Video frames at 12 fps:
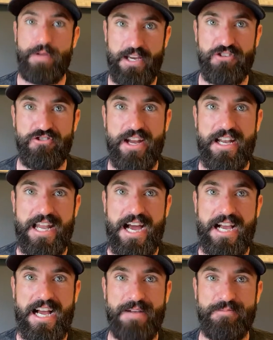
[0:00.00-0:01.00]

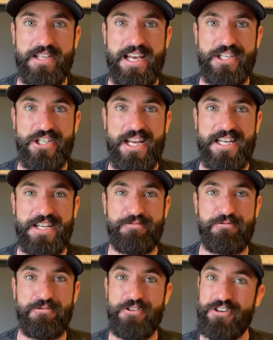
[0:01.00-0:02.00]
Patreon.com/Andy
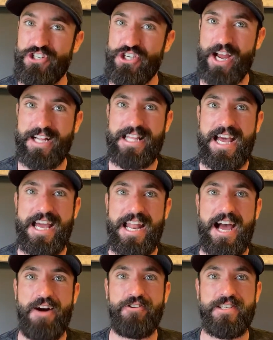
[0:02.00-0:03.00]
Krueger. Check that
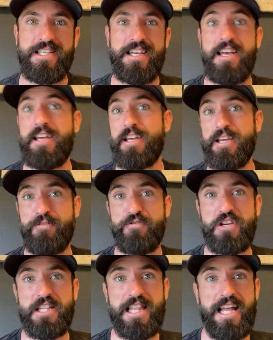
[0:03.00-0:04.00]
out if
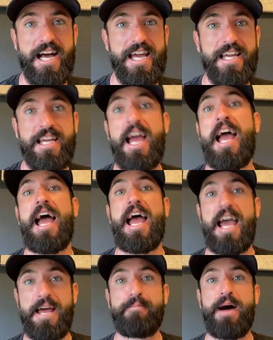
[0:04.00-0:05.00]
you'd like.
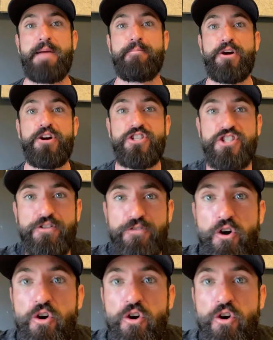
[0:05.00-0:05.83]
And my merch, of